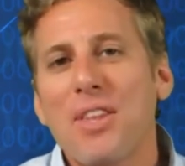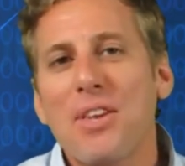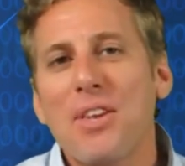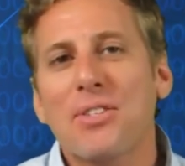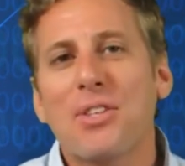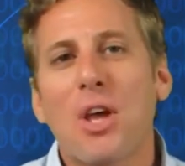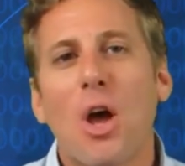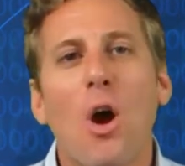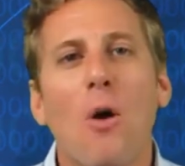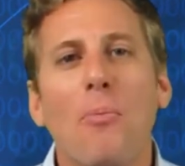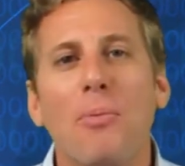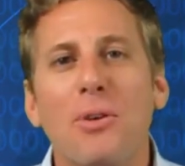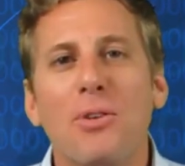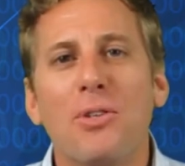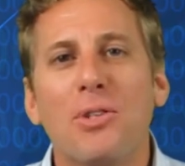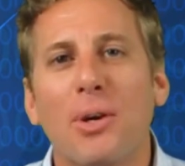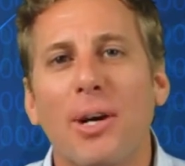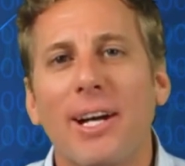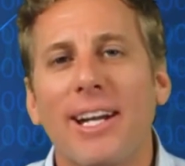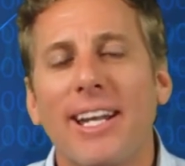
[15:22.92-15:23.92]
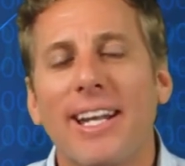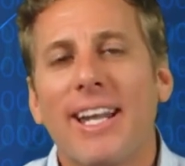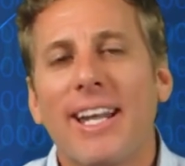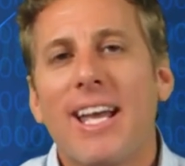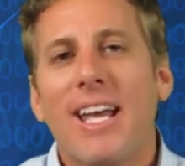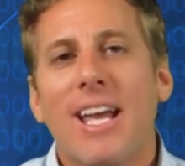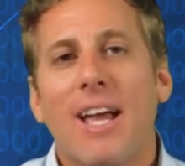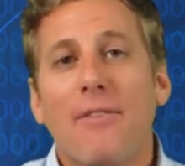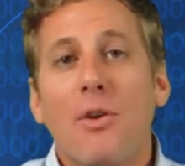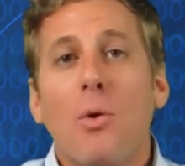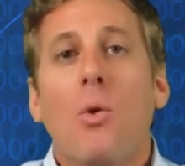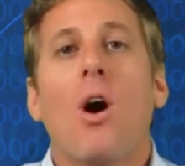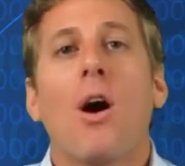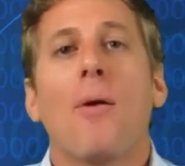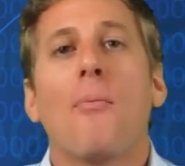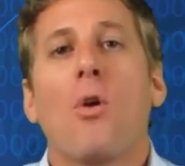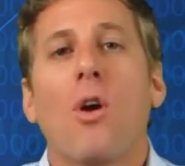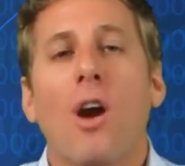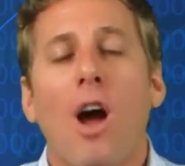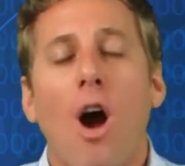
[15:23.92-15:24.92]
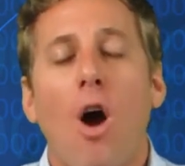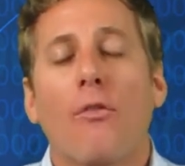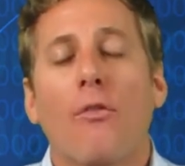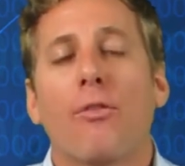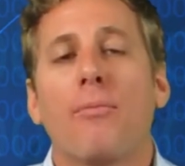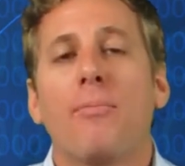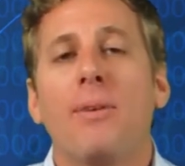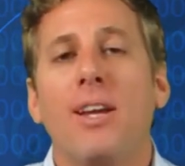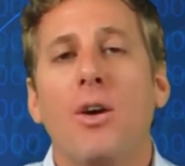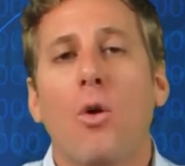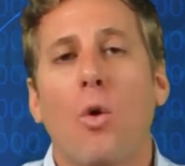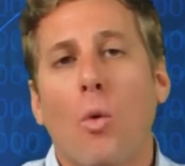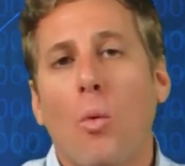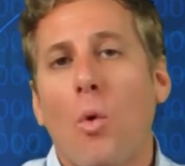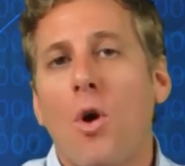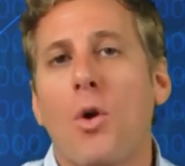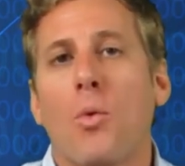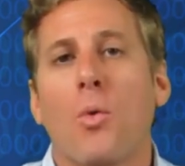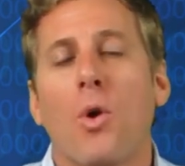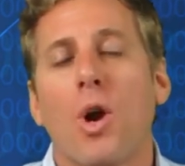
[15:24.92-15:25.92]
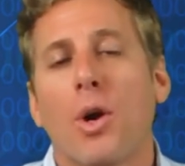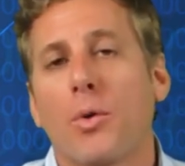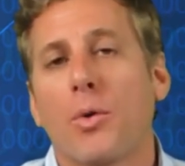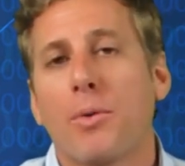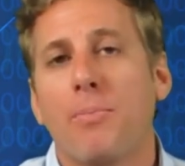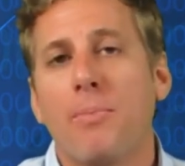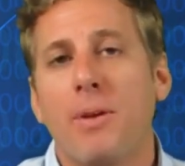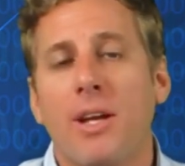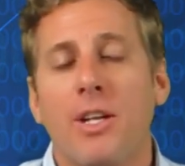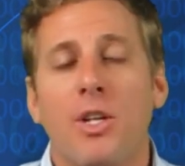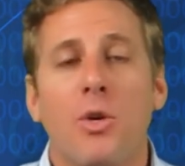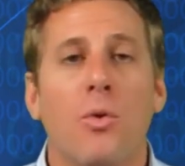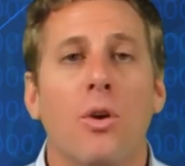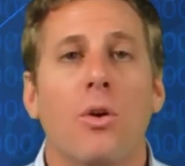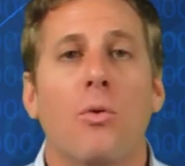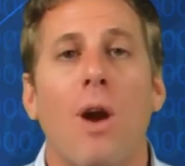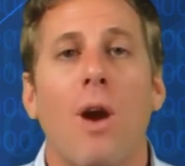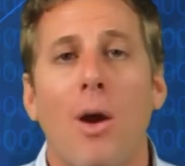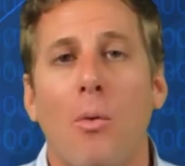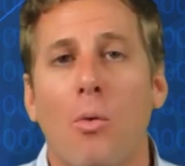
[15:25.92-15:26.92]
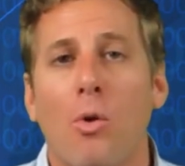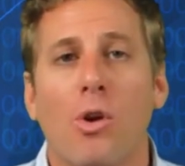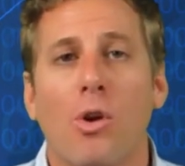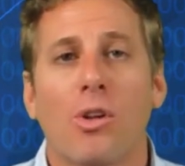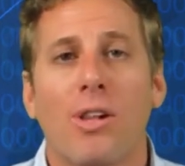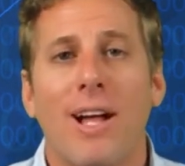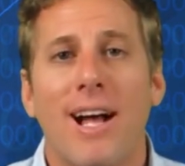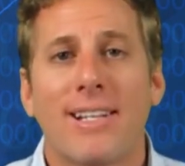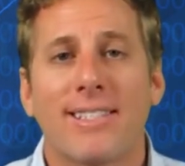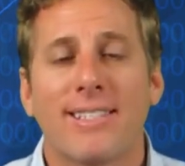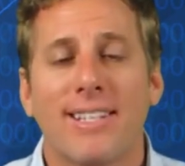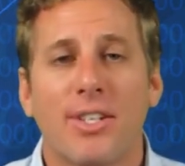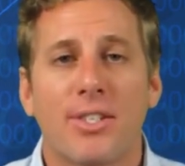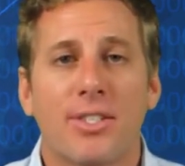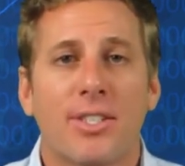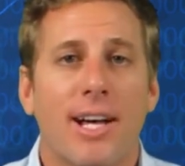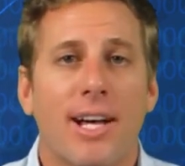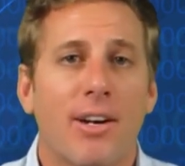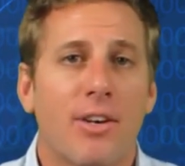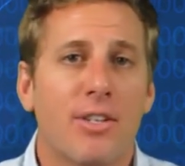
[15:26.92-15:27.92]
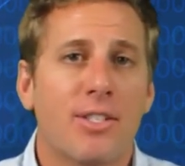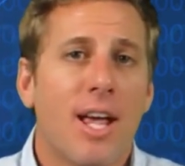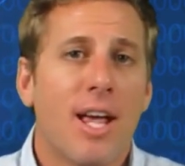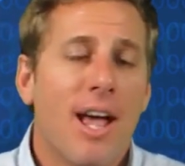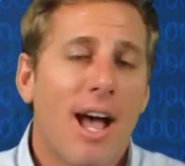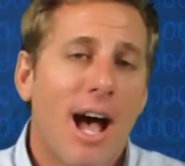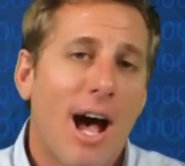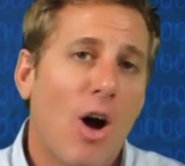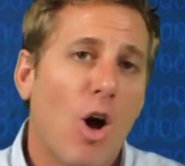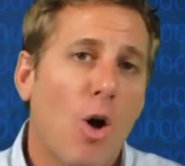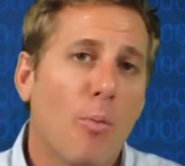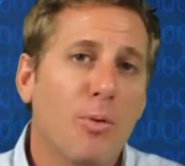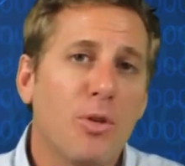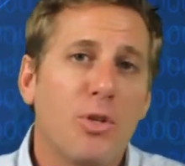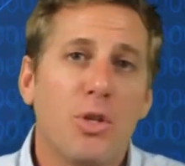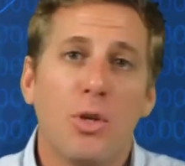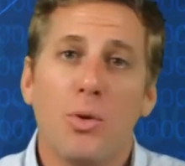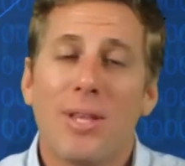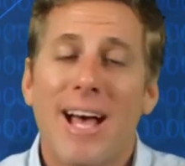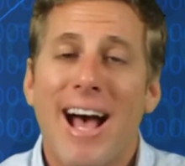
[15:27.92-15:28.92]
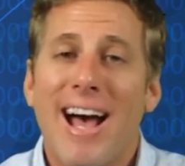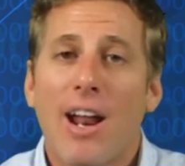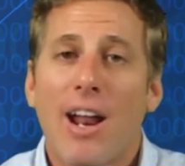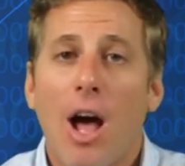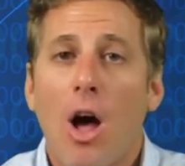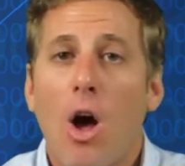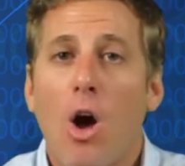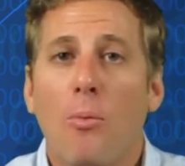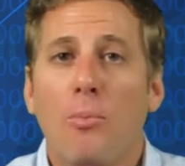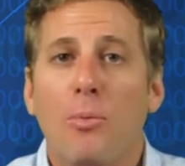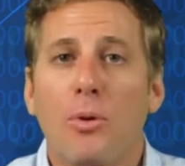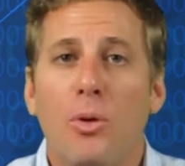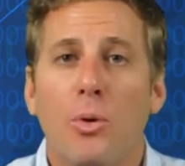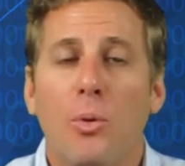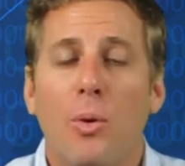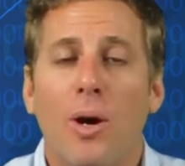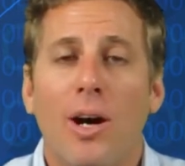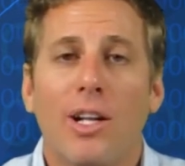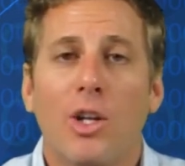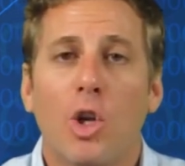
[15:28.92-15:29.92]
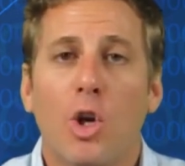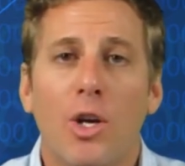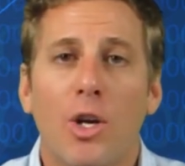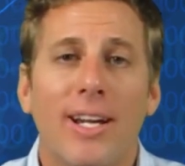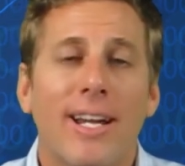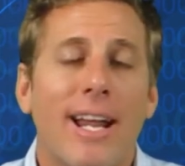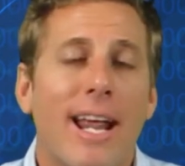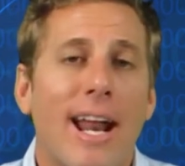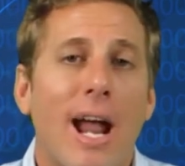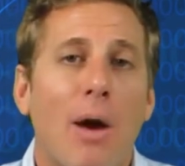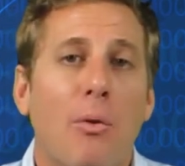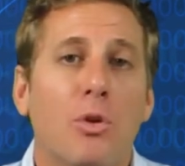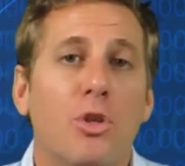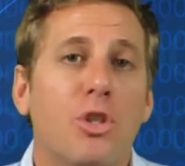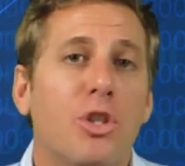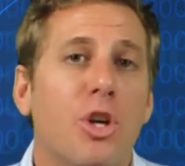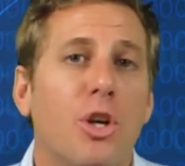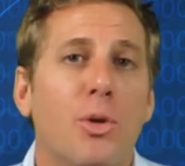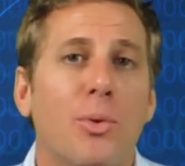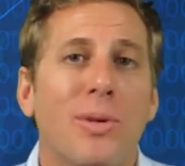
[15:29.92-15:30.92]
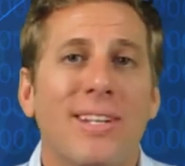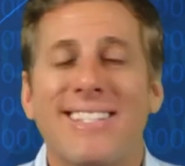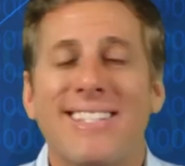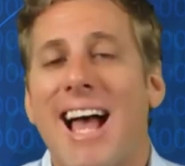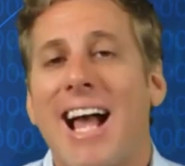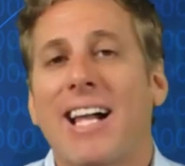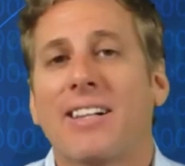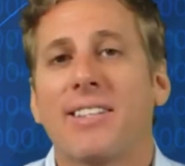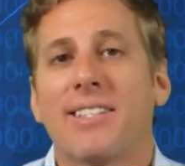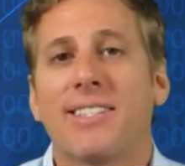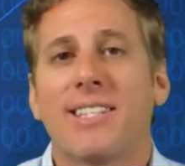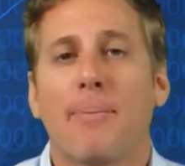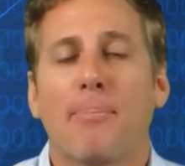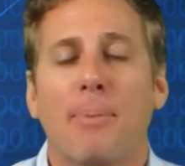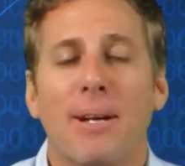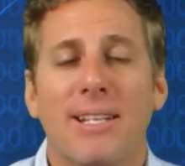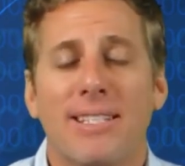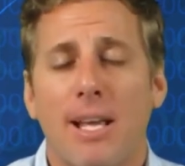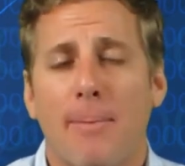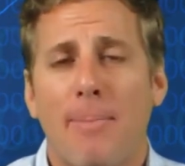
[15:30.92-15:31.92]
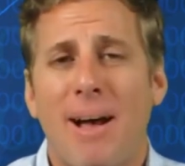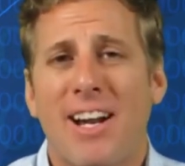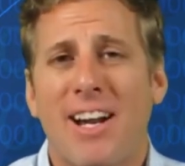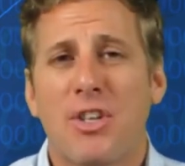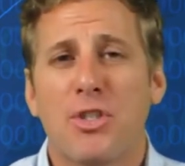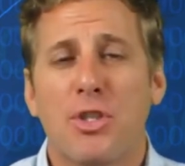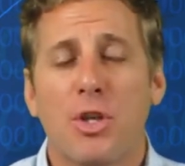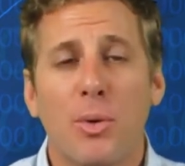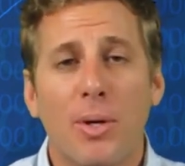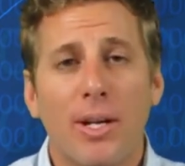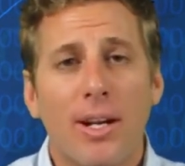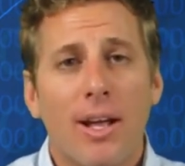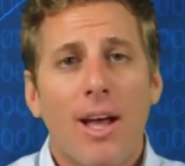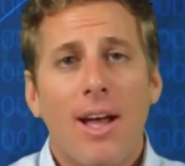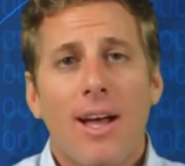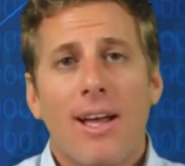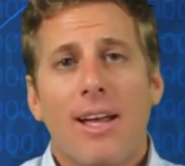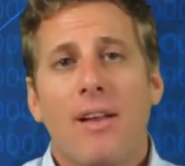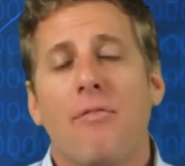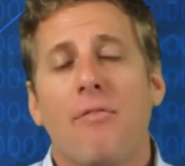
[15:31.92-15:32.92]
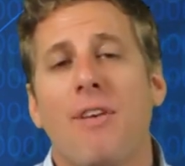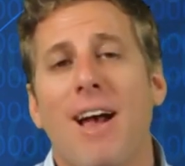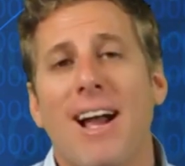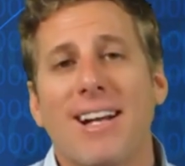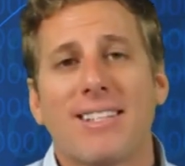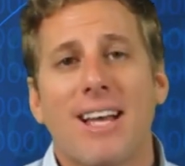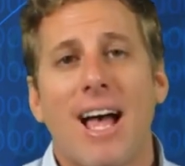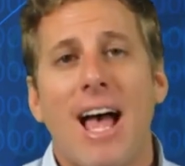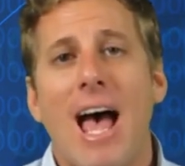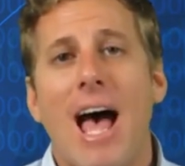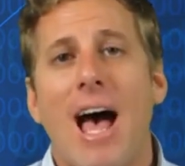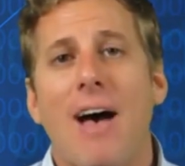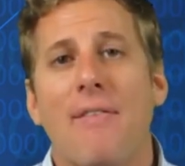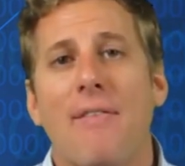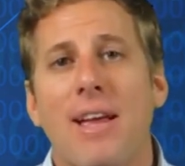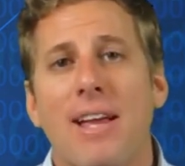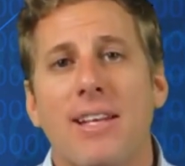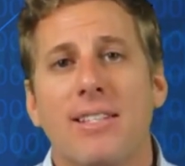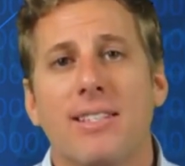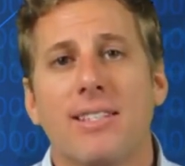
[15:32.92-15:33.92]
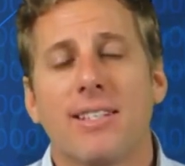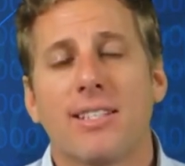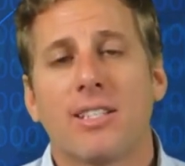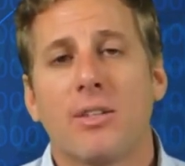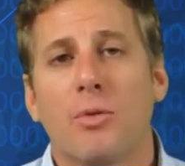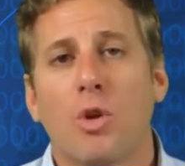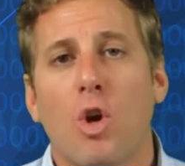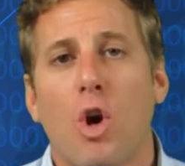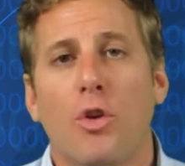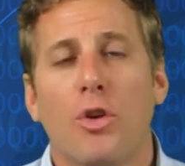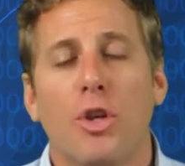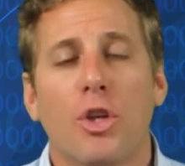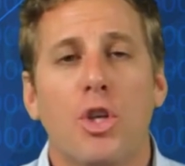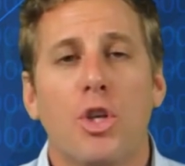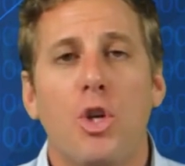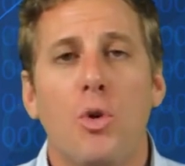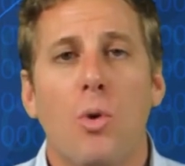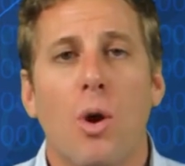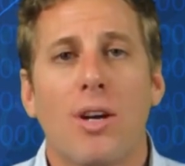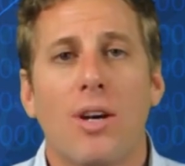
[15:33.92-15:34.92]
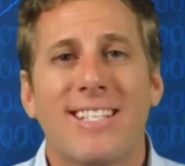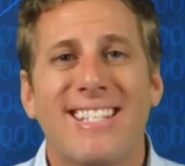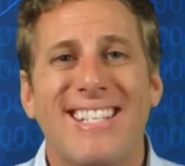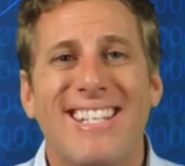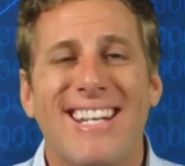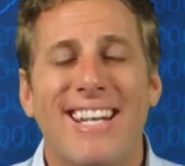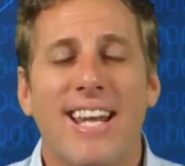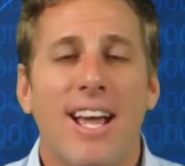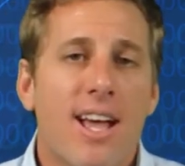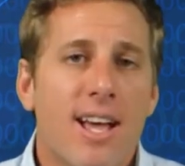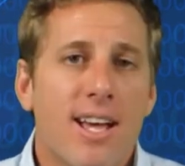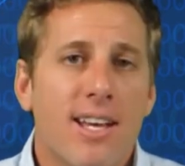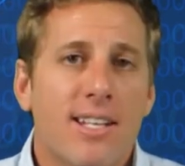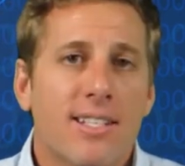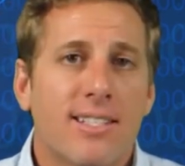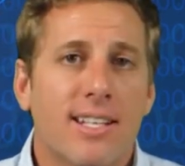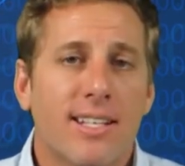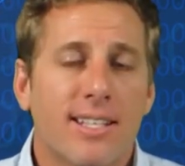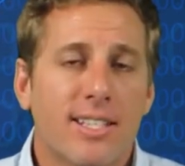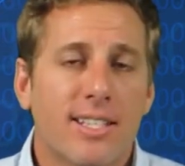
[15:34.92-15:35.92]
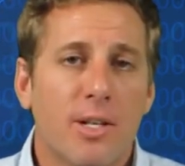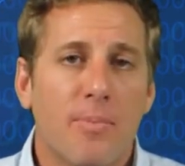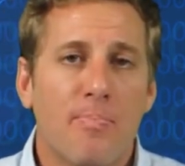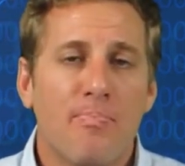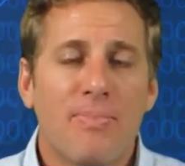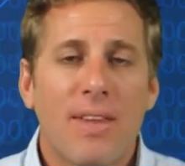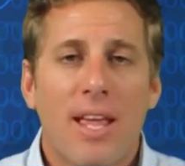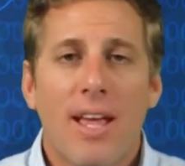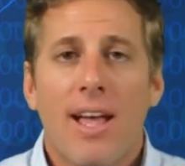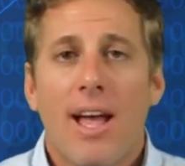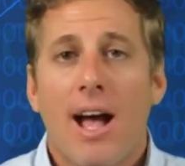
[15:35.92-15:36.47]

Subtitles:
So I hope you enjoyed it. If you want more help from me or want to work with me and you want to write world-class sales letters, I'll help you do that. I'll help you learn it, and I will show you exactly step-by-step how to do it. In fact, I have a system called the QRC system.